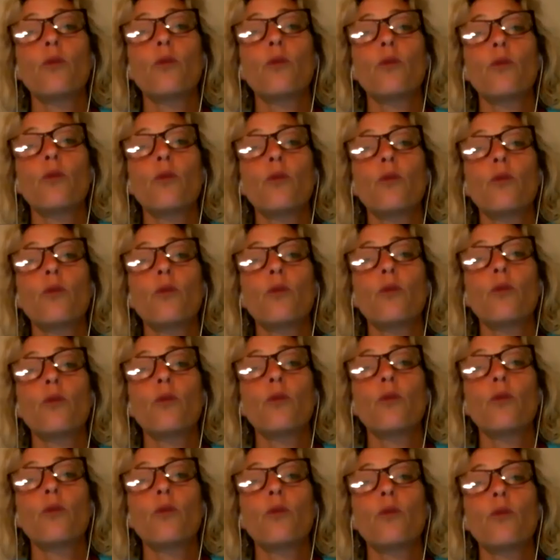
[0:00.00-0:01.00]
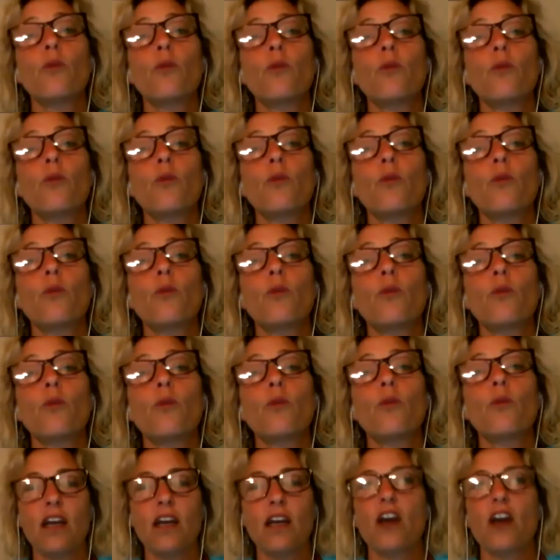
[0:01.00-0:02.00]
is when we rest
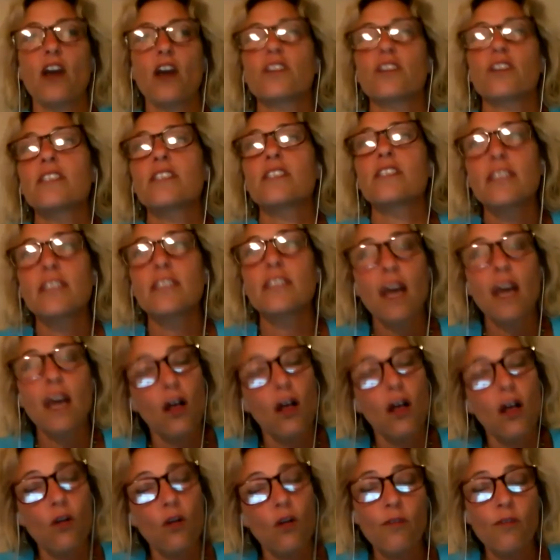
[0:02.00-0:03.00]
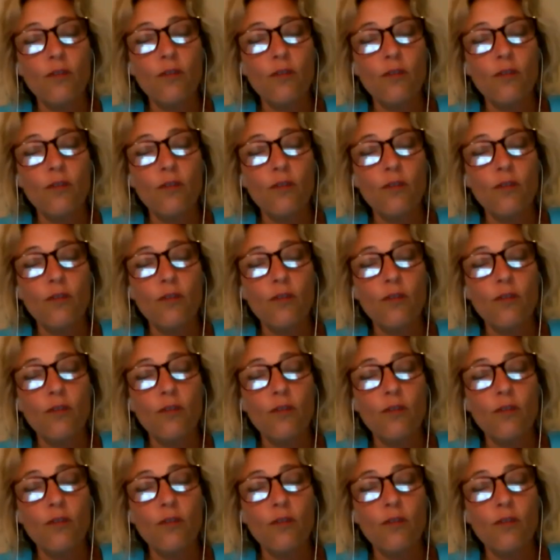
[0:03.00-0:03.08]
in ourself